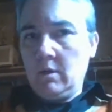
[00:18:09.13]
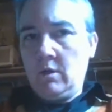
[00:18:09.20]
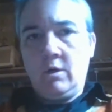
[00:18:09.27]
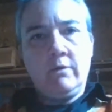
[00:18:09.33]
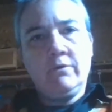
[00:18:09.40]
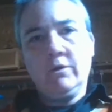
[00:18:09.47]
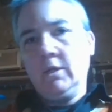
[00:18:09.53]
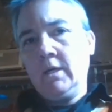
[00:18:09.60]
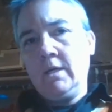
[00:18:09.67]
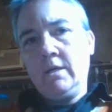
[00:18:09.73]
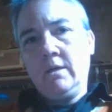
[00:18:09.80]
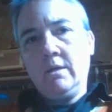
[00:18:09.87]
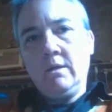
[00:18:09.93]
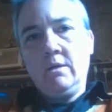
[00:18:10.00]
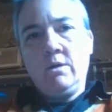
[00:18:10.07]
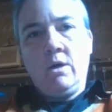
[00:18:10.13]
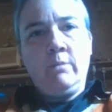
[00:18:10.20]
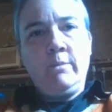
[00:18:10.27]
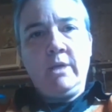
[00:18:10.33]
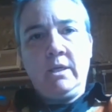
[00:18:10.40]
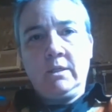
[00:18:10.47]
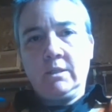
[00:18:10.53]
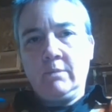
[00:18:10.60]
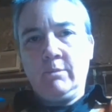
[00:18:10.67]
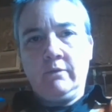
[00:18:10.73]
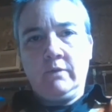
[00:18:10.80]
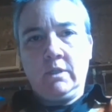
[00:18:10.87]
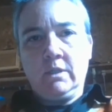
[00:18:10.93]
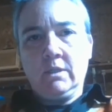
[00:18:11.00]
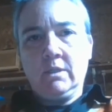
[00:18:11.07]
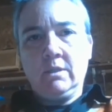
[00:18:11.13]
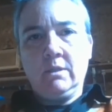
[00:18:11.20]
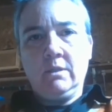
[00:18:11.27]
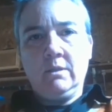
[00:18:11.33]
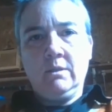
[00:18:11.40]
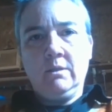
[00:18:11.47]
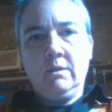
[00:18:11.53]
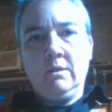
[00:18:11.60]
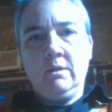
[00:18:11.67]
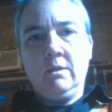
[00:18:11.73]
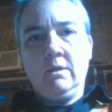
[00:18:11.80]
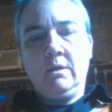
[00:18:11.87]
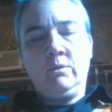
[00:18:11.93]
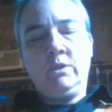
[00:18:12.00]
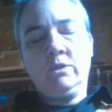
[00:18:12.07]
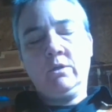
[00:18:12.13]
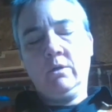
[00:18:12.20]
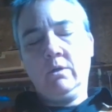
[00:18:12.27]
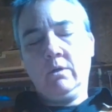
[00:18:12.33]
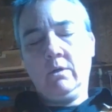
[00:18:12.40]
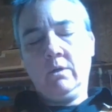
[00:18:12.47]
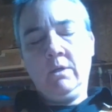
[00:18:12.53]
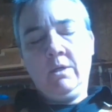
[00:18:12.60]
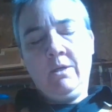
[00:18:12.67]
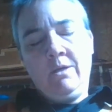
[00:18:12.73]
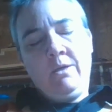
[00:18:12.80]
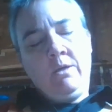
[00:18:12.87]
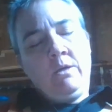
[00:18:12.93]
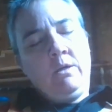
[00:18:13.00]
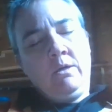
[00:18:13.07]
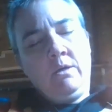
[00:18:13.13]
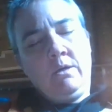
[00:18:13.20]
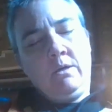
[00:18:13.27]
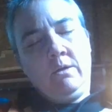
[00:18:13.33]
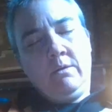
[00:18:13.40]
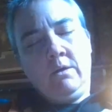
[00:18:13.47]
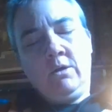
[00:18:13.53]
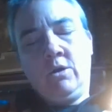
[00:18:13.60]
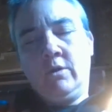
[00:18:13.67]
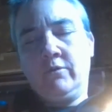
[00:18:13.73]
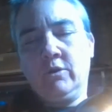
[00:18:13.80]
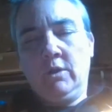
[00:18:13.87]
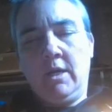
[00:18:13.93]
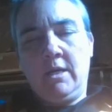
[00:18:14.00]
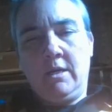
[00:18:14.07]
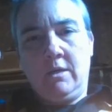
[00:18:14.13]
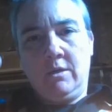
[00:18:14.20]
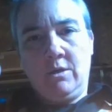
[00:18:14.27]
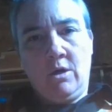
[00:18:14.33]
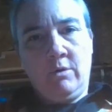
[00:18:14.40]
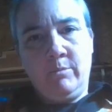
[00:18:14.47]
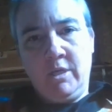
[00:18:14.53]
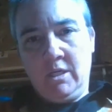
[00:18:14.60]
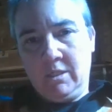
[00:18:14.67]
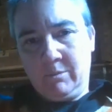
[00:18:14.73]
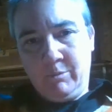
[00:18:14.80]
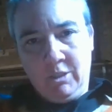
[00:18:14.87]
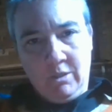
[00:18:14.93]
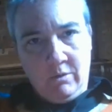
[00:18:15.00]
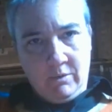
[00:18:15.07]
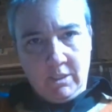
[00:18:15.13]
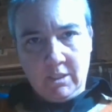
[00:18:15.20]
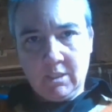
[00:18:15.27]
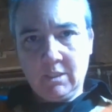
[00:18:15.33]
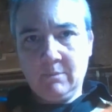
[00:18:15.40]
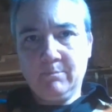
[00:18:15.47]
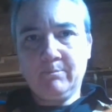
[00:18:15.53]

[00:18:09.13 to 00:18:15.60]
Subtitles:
and offer light to all beings above us. And we turn and offer light to all beings below us.